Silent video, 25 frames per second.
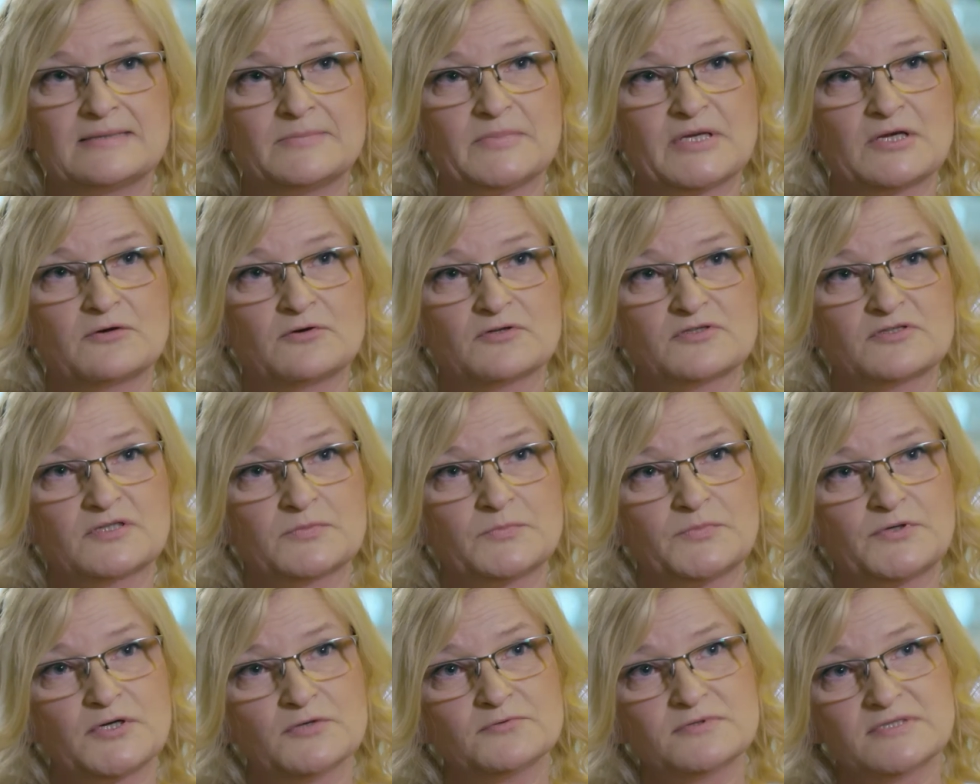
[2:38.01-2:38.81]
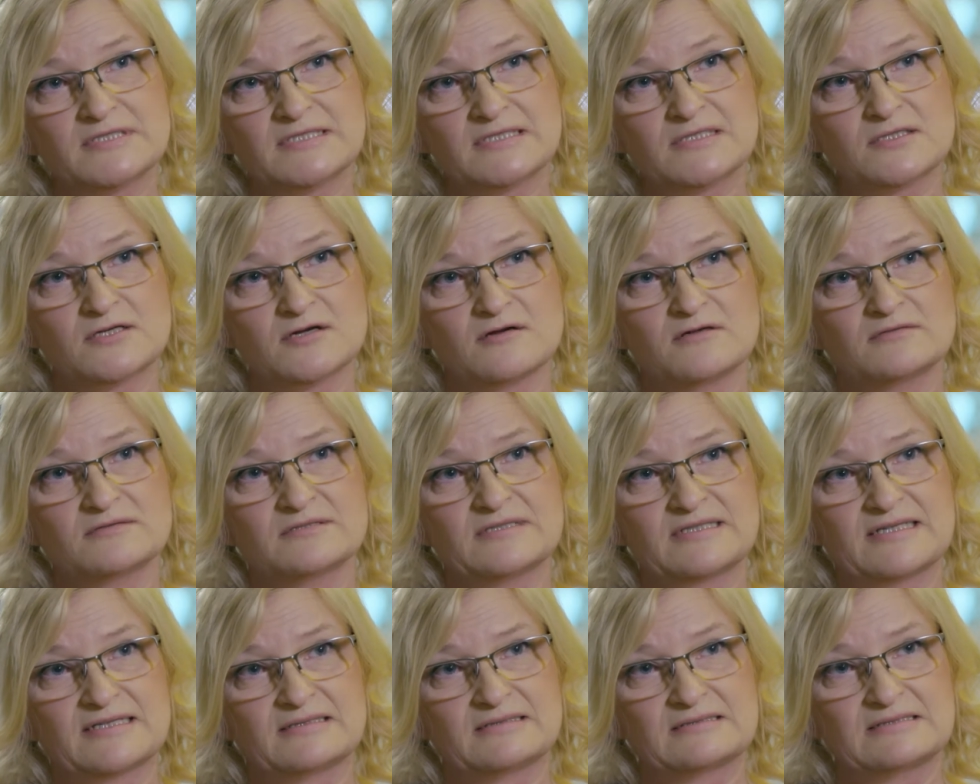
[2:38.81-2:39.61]
because the protein
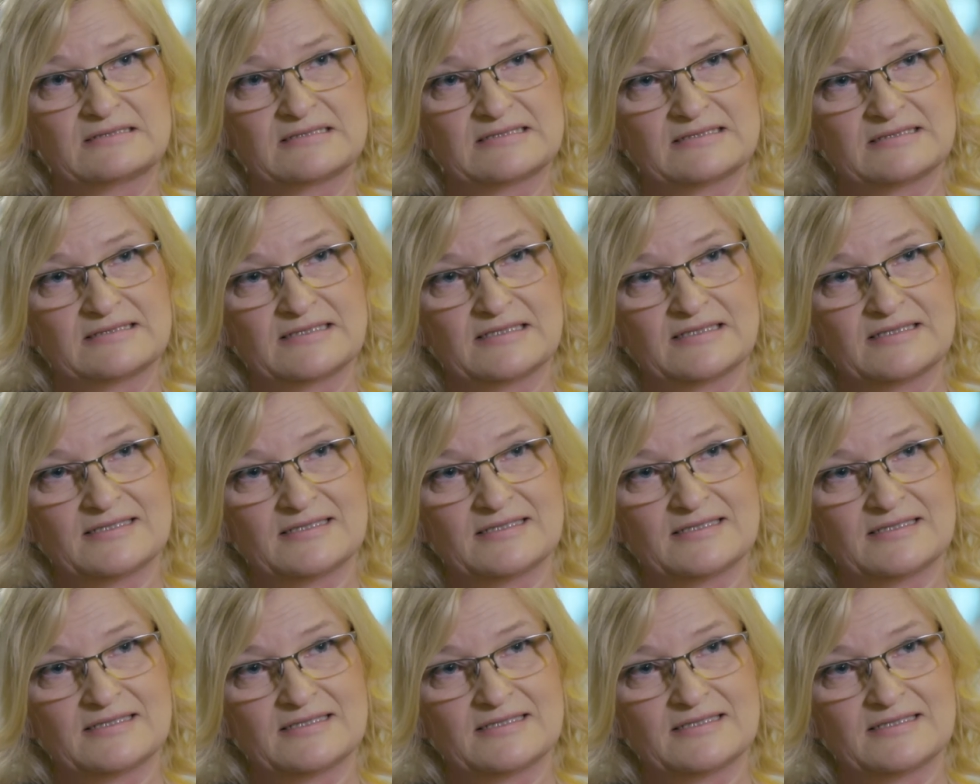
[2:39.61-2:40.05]
content